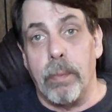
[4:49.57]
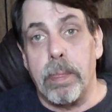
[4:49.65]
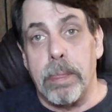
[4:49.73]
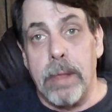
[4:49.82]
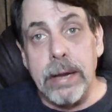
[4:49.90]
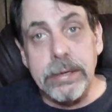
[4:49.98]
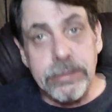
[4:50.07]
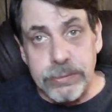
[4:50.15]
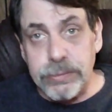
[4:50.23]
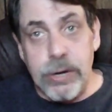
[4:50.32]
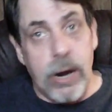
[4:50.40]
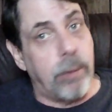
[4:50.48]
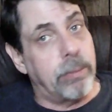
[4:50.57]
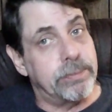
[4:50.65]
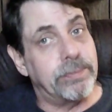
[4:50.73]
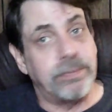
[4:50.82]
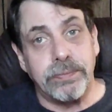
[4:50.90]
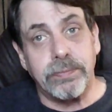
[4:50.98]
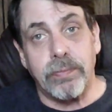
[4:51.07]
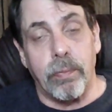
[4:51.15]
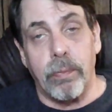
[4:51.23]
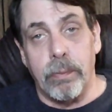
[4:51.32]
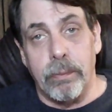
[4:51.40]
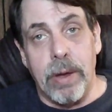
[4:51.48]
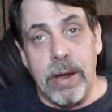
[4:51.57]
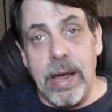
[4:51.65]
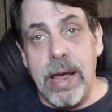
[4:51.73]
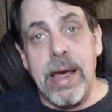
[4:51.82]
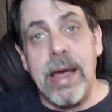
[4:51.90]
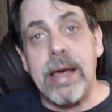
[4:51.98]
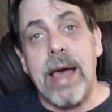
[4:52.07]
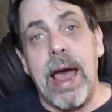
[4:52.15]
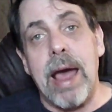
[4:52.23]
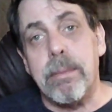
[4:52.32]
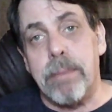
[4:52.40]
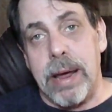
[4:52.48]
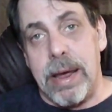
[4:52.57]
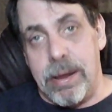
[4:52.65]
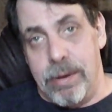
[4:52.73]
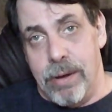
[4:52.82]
He's he can be